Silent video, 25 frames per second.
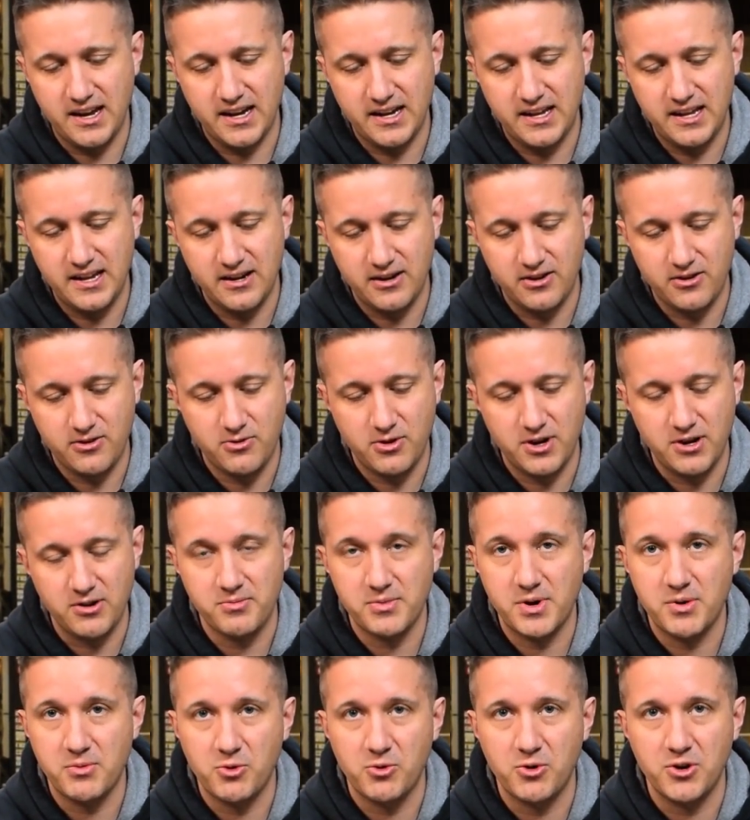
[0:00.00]
I can't quite
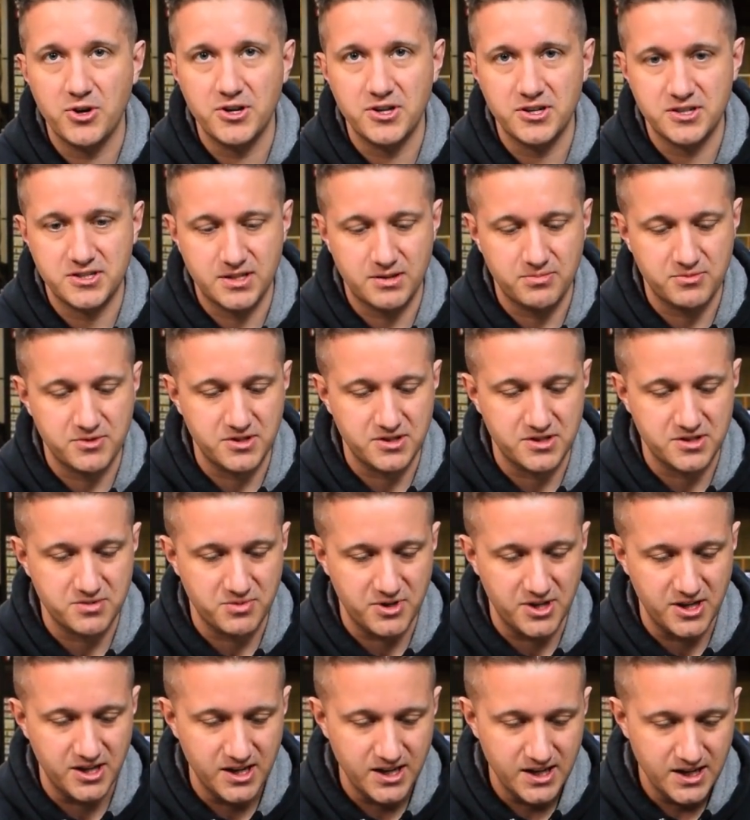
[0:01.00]
remember what hooks up to this,
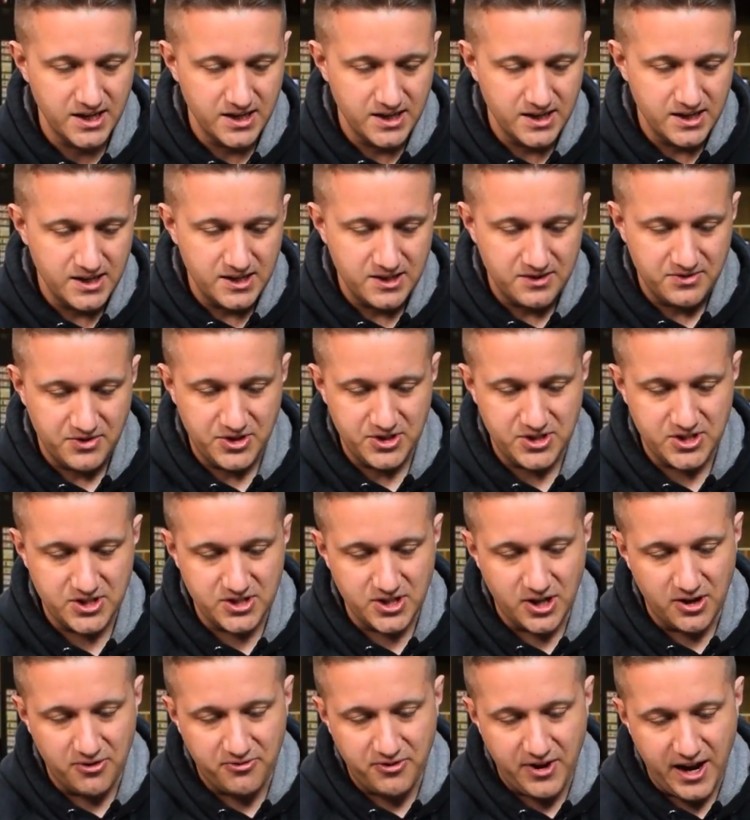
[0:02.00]
but this is
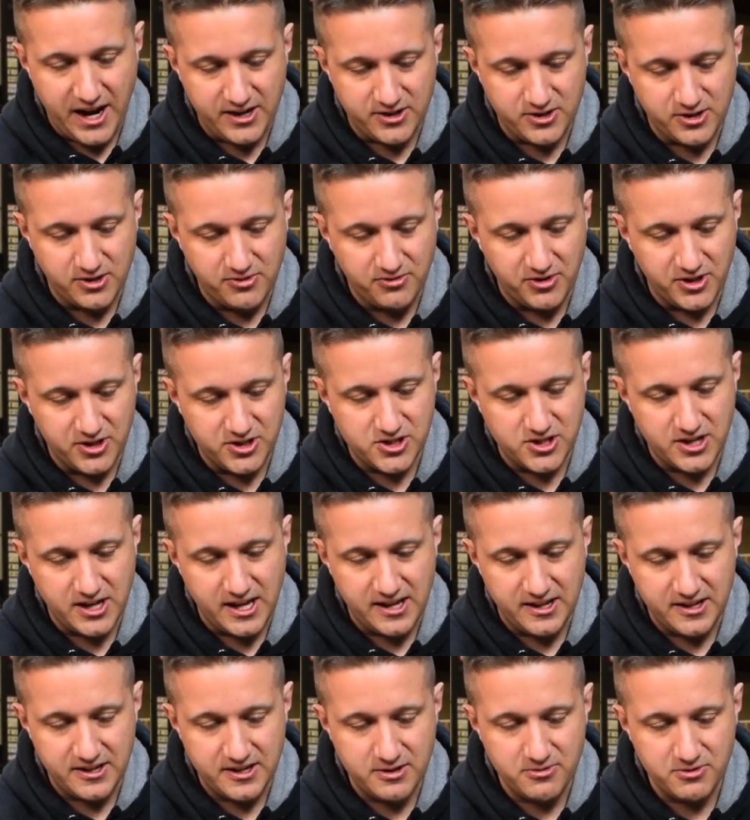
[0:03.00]
all factory
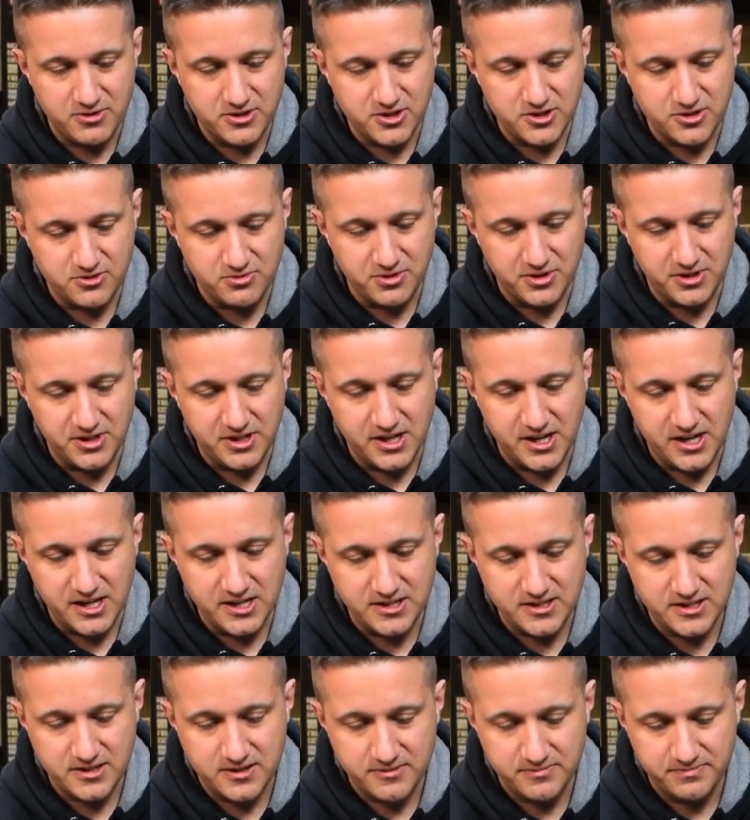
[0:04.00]
functionality, which is really
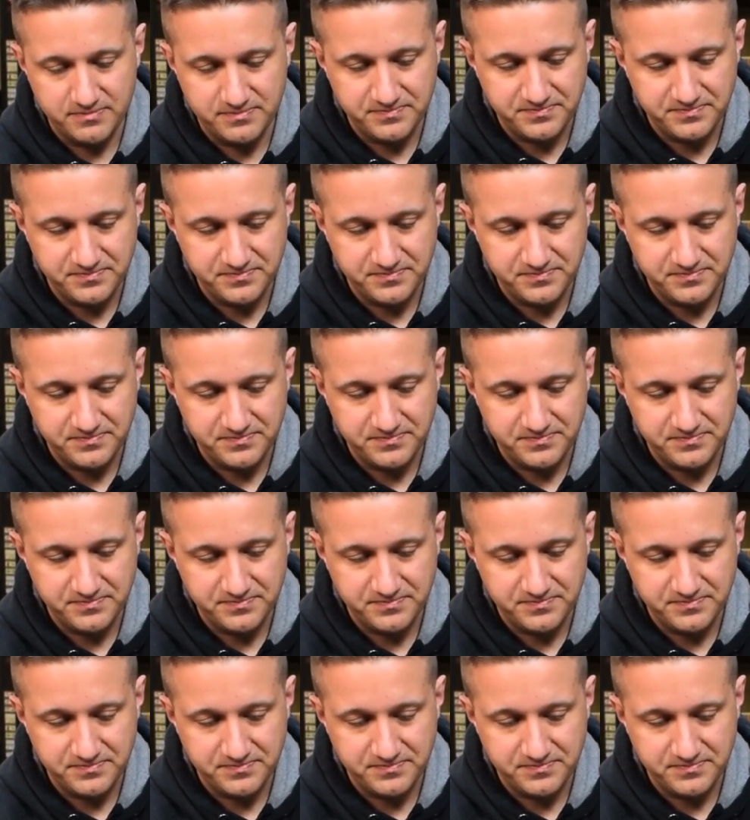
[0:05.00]
nice.